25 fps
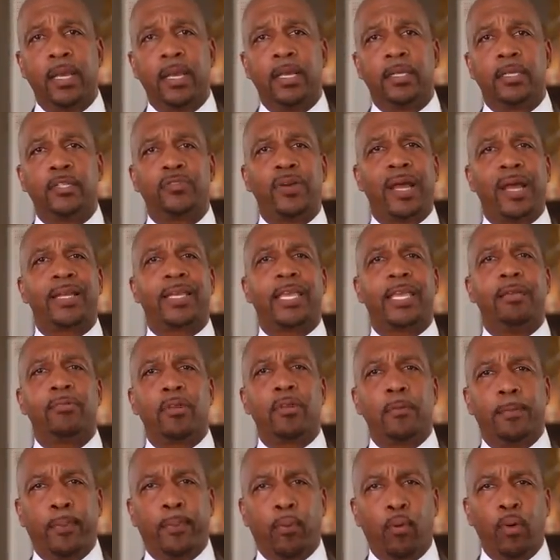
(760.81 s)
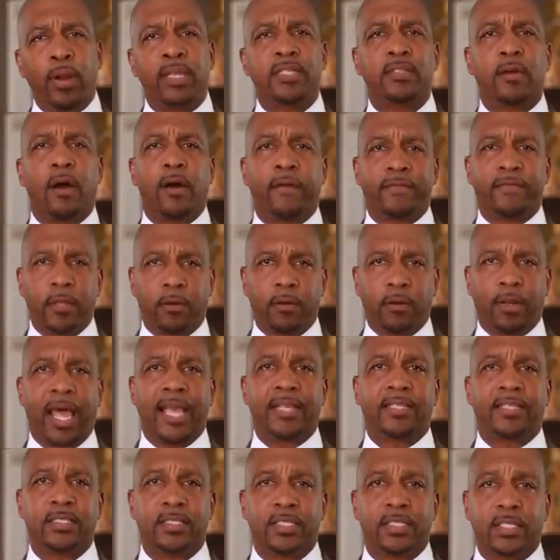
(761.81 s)
to try to keep the points off their
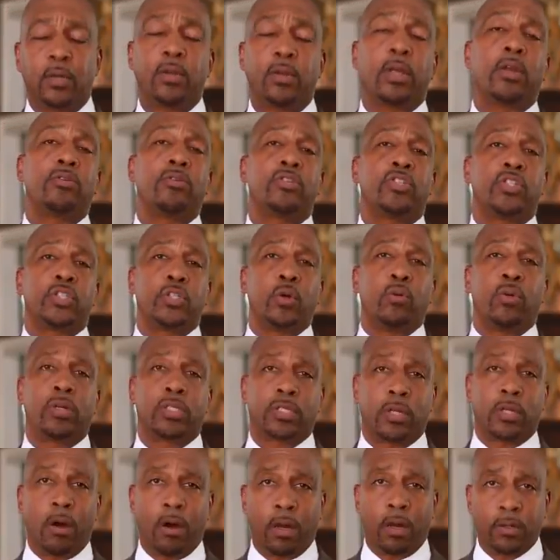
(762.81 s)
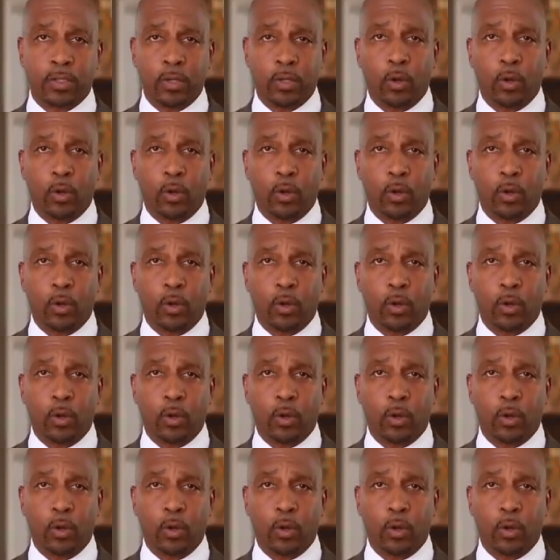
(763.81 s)
license so their insurance costs